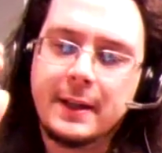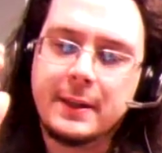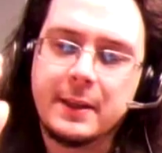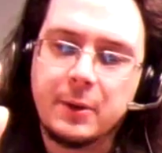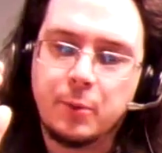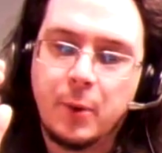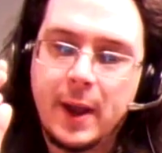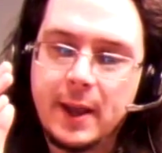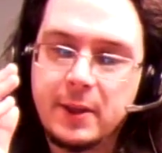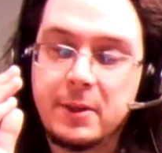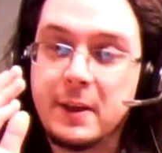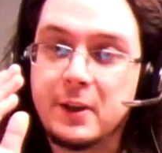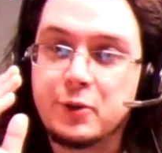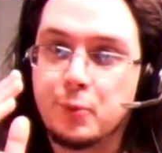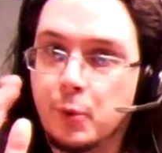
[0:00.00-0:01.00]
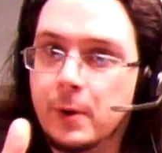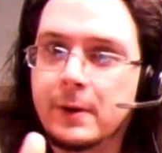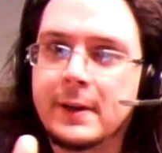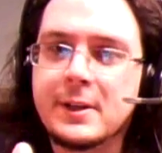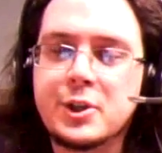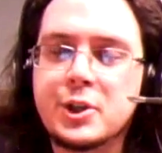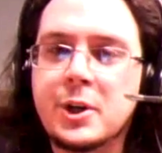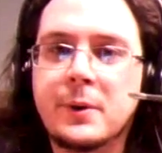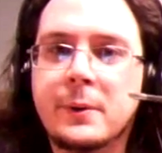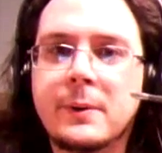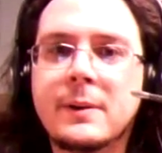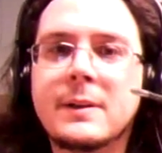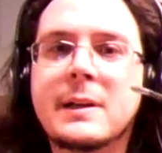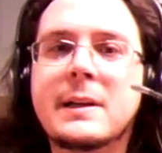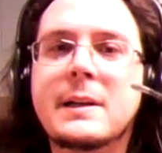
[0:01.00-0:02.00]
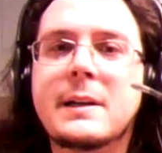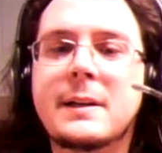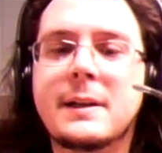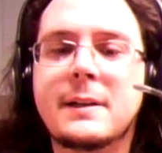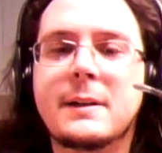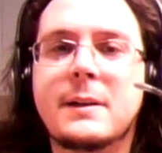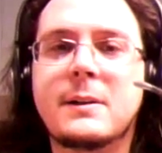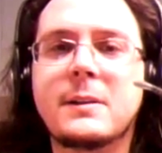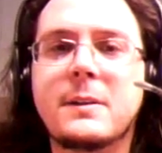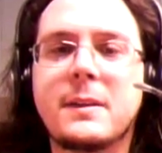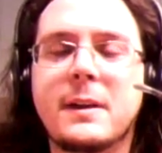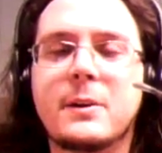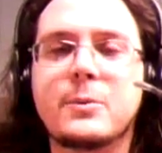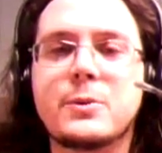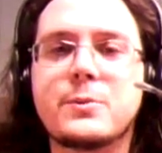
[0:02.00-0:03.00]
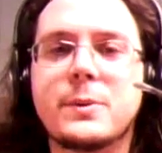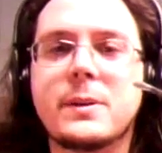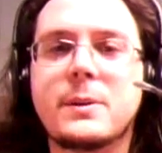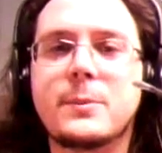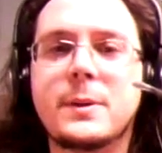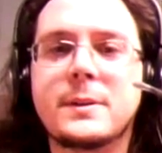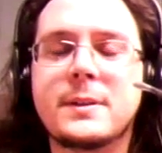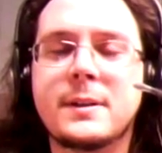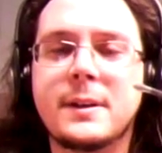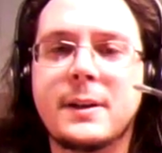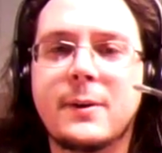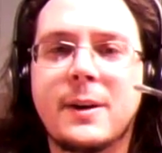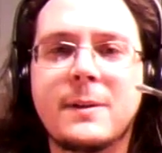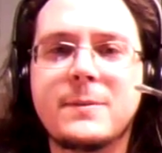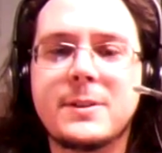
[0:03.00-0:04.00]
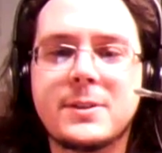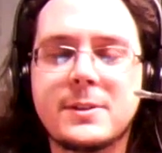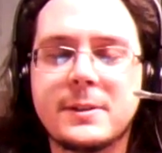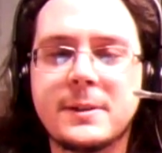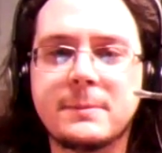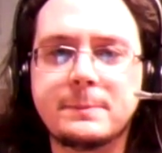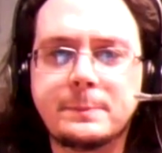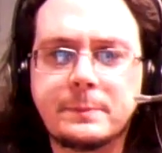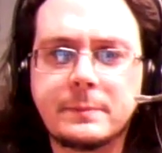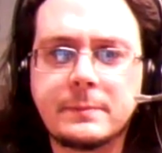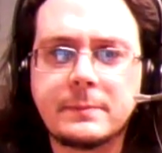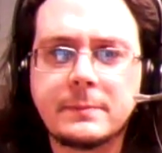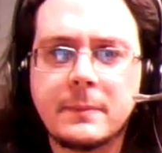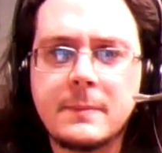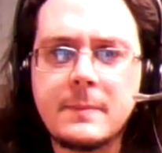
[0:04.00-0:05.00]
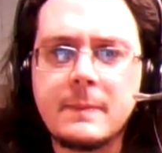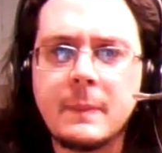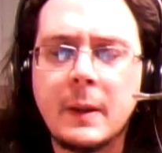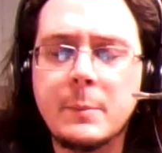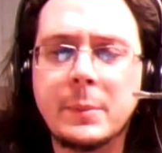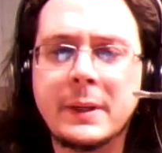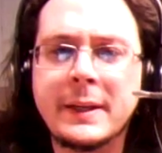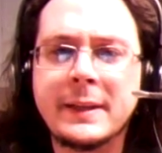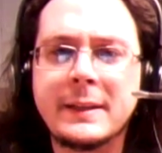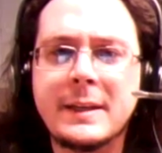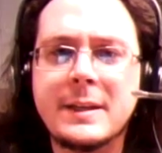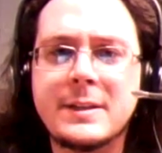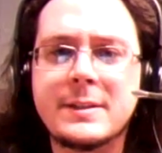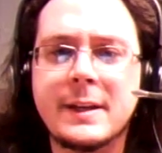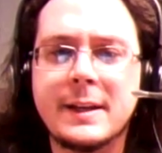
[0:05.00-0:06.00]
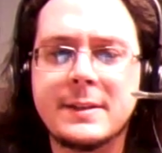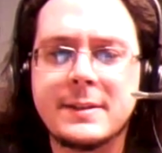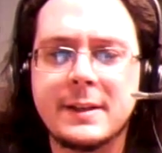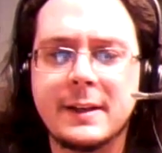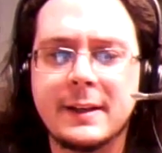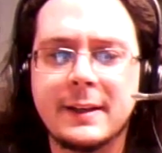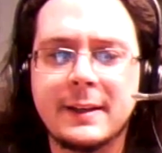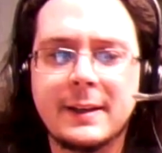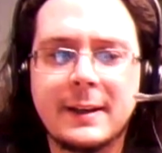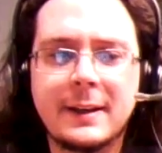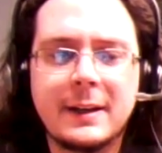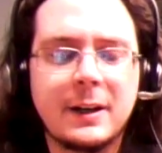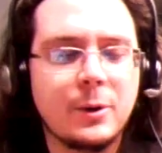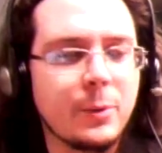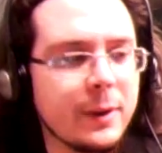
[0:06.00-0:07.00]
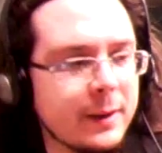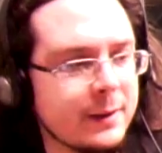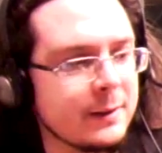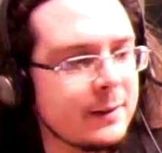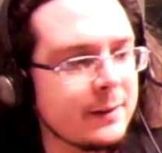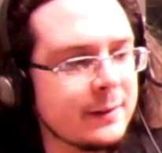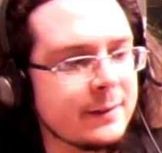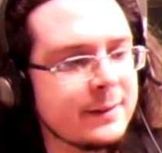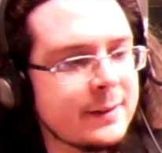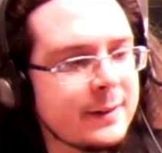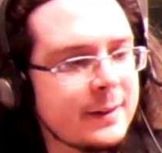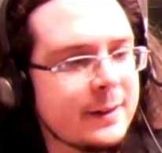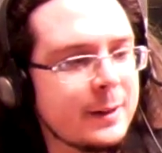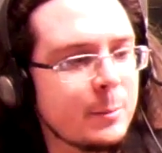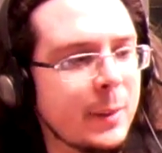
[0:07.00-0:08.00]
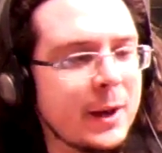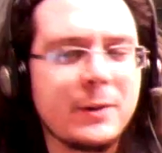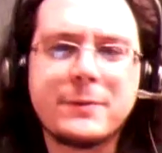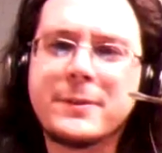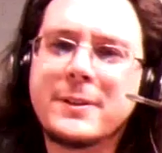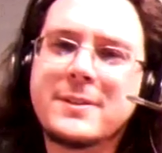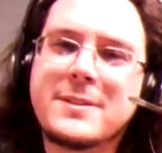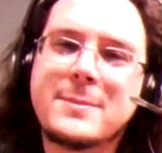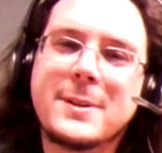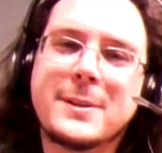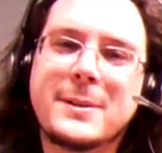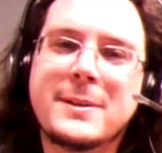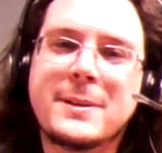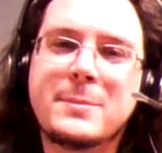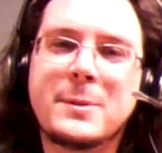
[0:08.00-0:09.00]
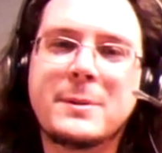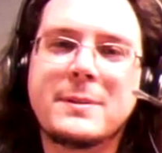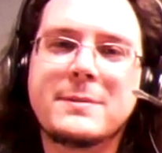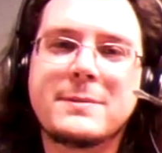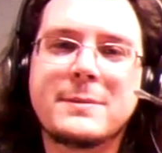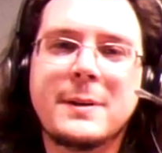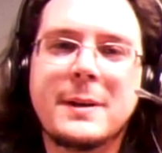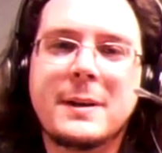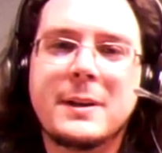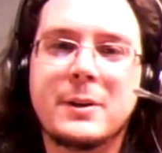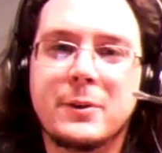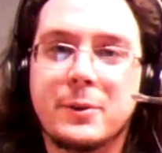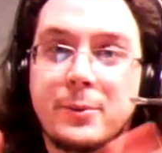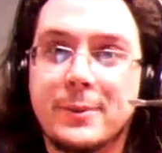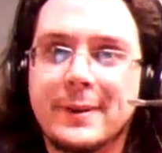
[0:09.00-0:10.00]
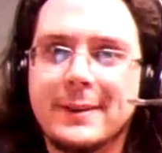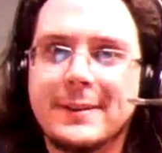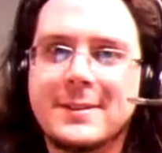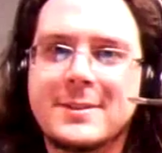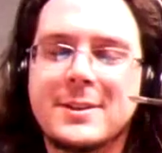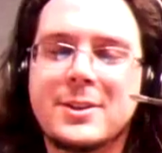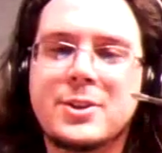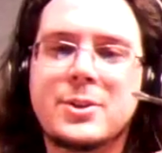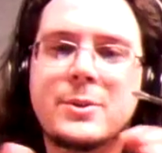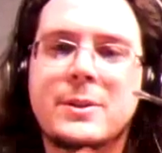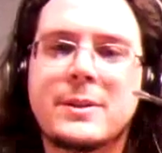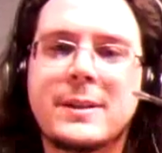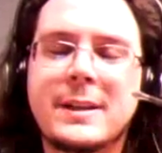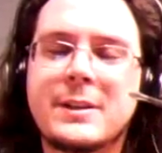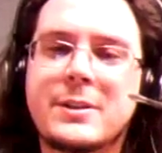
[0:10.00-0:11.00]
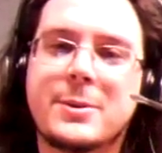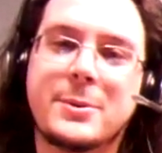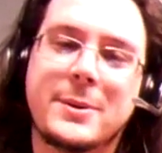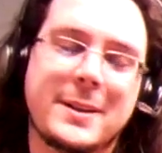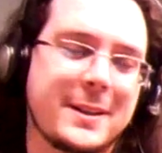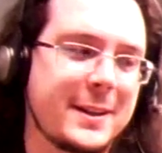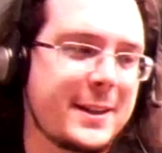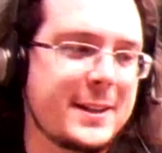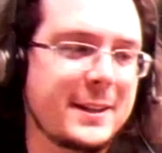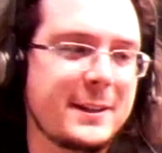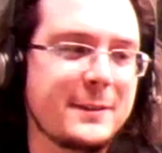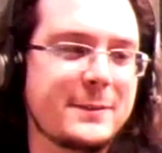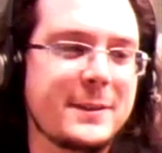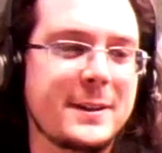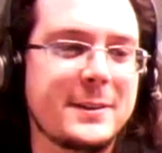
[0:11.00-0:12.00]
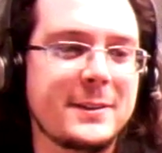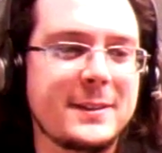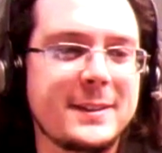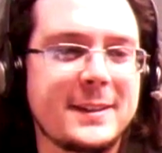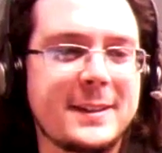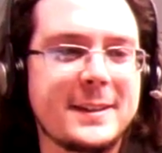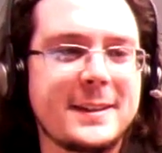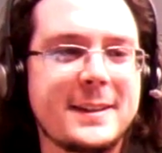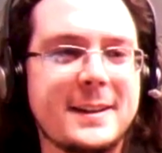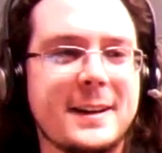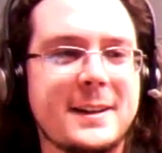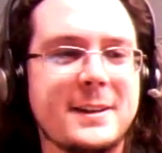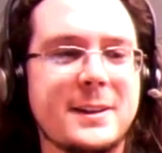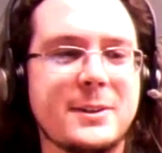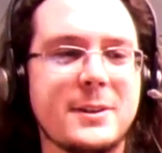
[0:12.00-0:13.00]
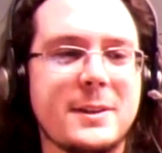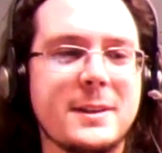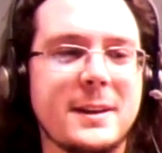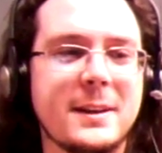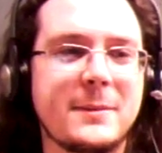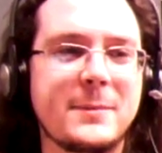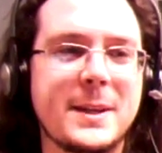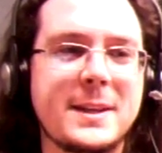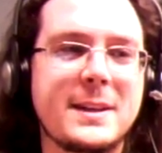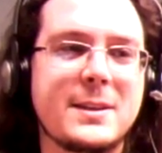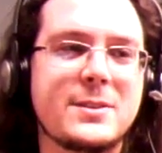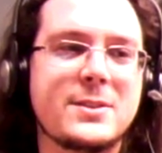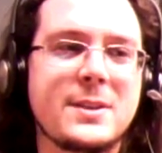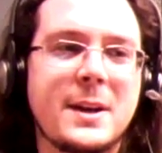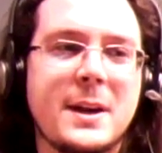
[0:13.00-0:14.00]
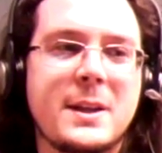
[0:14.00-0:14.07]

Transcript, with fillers: the way things work in general. All of that was really well done. Now, obviously, playing these as a, what do they call it, Battlefield Simulator, I believe, you know, the realistic shooter, is really kind of un, uh, not a good thing. I mean, yes,